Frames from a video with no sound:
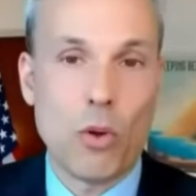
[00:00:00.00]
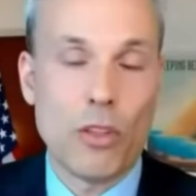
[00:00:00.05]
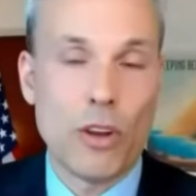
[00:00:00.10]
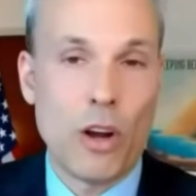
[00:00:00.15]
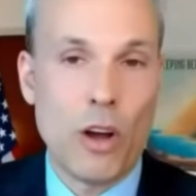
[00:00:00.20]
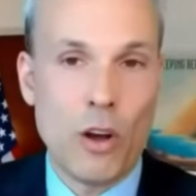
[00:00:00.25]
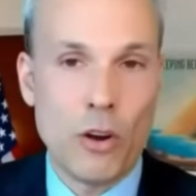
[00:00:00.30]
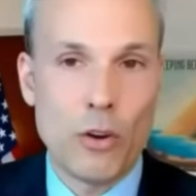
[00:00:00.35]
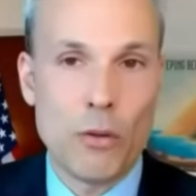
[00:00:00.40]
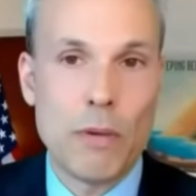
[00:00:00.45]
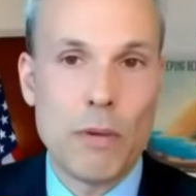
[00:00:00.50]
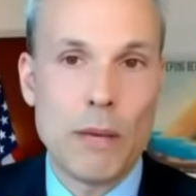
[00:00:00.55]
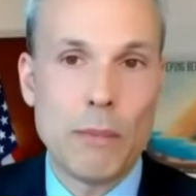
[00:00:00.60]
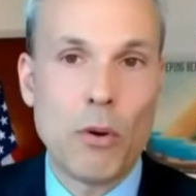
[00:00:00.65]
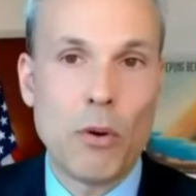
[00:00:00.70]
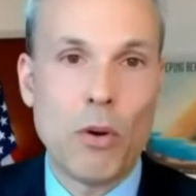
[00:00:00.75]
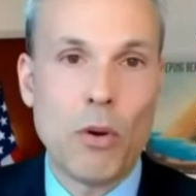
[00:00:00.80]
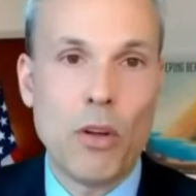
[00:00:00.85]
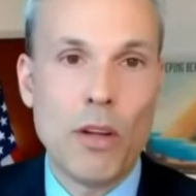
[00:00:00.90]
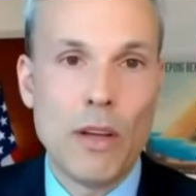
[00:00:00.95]
more than 100
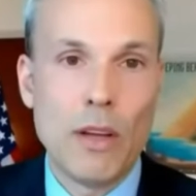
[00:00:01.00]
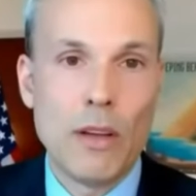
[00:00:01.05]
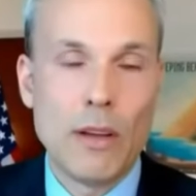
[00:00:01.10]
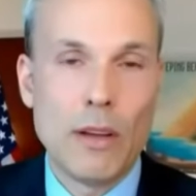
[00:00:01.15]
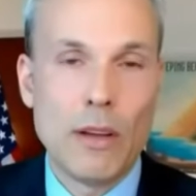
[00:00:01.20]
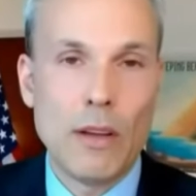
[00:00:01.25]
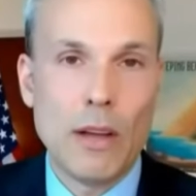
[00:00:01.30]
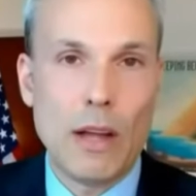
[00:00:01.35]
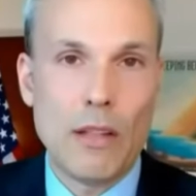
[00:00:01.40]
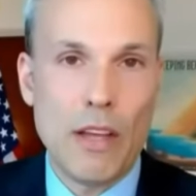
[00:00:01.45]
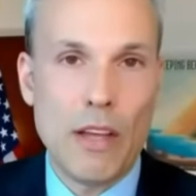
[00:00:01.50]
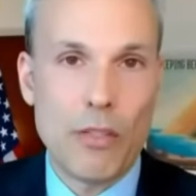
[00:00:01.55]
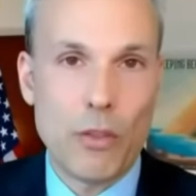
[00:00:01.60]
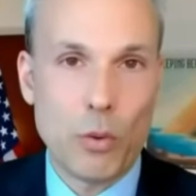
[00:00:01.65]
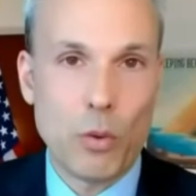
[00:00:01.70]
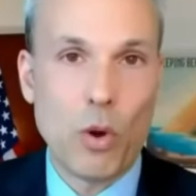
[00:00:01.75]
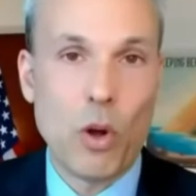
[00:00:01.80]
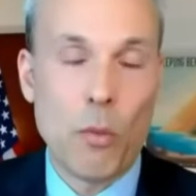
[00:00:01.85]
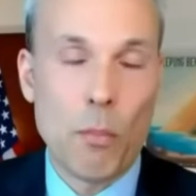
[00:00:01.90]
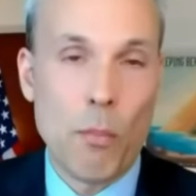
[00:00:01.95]
people and
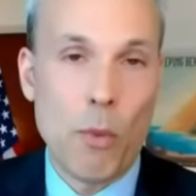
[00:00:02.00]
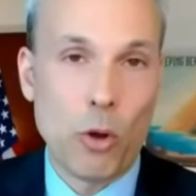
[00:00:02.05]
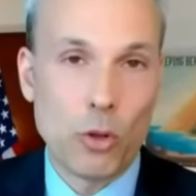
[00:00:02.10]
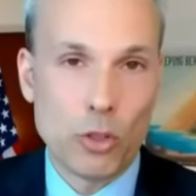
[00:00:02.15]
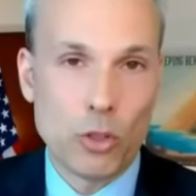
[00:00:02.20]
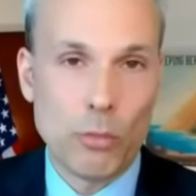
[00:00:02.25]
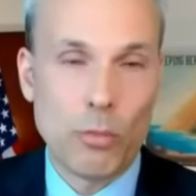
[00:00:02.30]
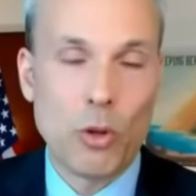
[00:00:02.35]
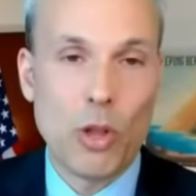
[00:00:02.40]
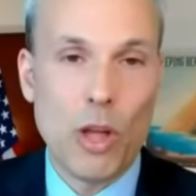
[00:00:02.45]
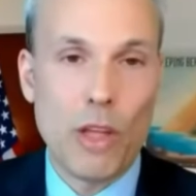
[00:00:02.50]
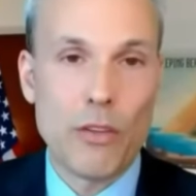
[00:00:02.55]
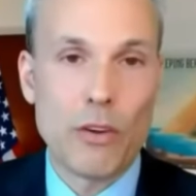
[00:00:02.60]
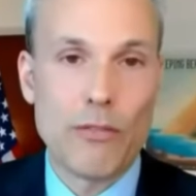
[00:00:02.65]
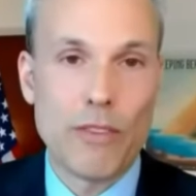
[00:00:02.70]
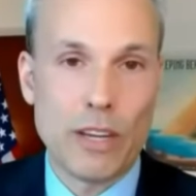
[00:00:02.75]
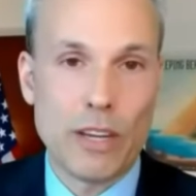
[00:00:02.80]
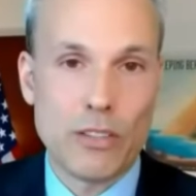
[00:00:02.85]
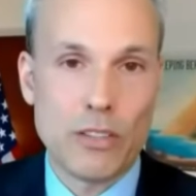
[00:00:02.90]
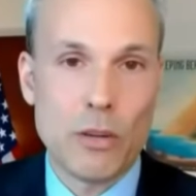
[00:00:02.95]
that there were multiple
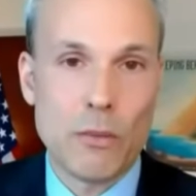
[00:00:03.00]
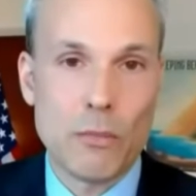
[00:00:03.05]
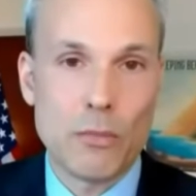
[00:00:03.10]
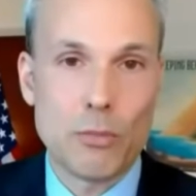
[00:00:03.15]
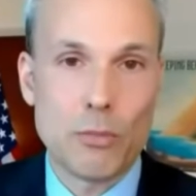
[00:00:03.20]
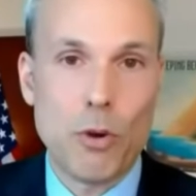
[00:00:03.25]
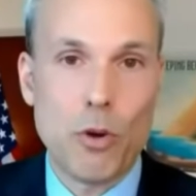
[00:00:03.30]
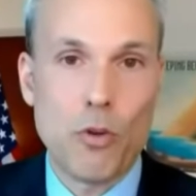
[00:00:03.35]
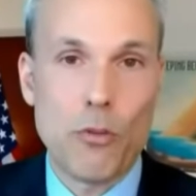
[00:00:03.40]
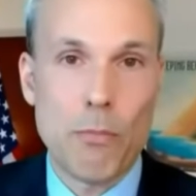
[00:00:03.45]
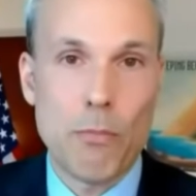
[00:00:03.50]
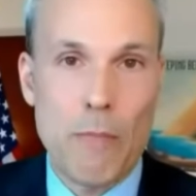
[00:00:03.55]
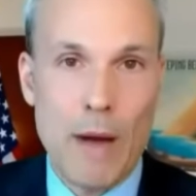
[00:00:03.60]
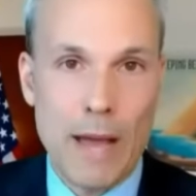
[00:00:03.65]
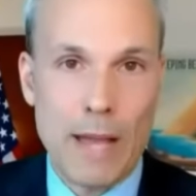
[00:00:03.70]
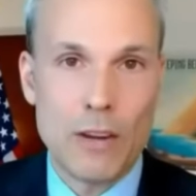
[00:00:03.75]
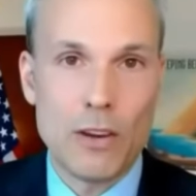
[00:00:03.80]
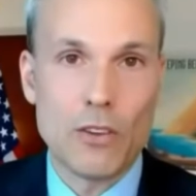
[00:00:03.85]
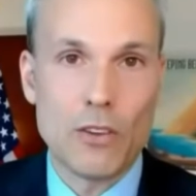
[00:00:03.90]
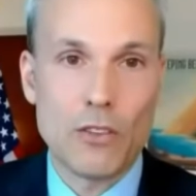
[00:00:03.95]
other victims, both
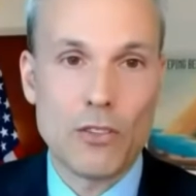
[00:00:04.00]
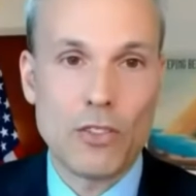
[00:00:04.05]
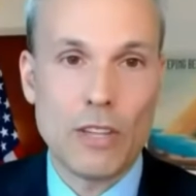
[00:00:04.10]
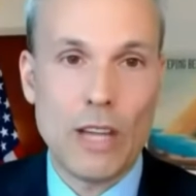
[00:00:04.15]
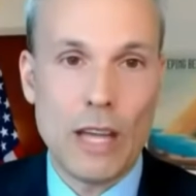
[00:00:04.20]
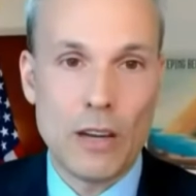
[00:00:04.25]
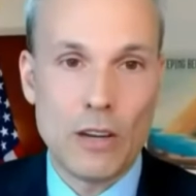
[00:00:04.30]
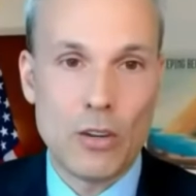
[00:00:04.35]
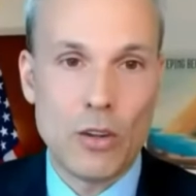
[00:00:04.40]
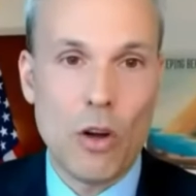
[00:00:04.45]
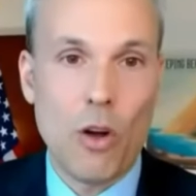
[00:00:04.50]
minors and